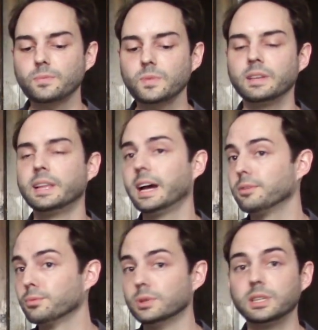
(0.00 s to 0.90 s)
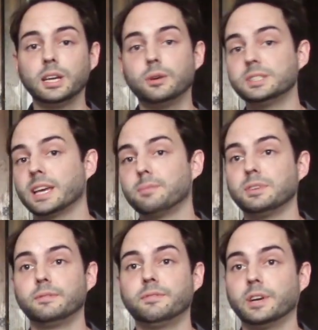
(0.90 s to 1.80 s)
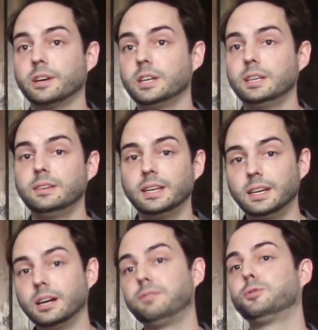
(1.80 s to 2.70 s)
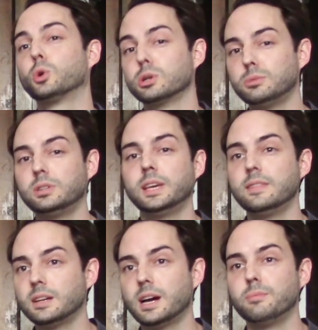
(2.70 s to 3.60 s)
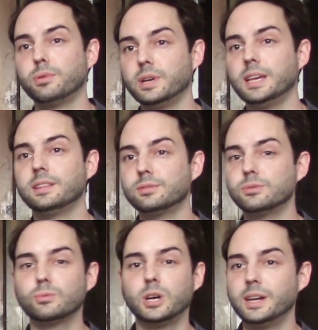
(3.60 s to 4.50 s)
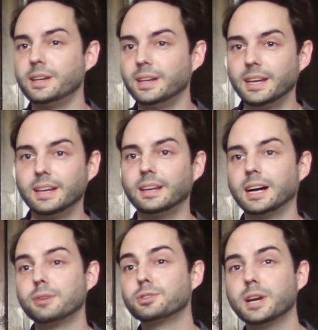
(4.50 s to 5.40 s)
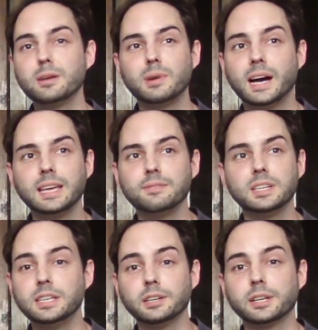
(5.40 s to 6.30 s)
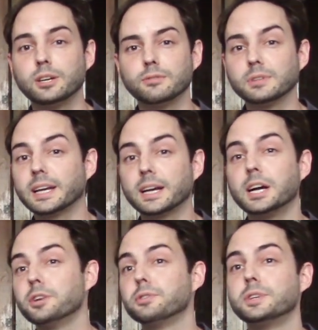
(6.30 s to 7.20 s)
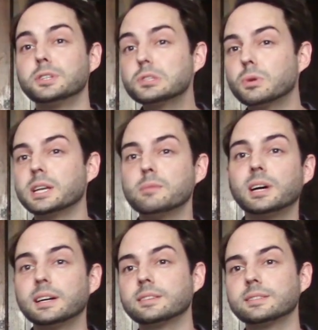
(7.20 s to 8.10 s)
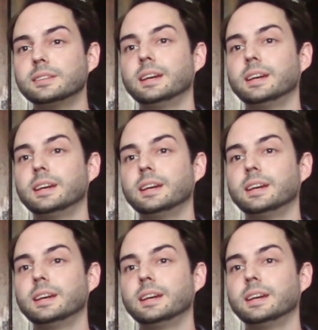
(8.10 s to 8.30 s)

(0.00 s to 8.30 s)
And that really always kept it very affordable in the 9.8. This was one I was trying to buy even a year ago for like 120 bucks.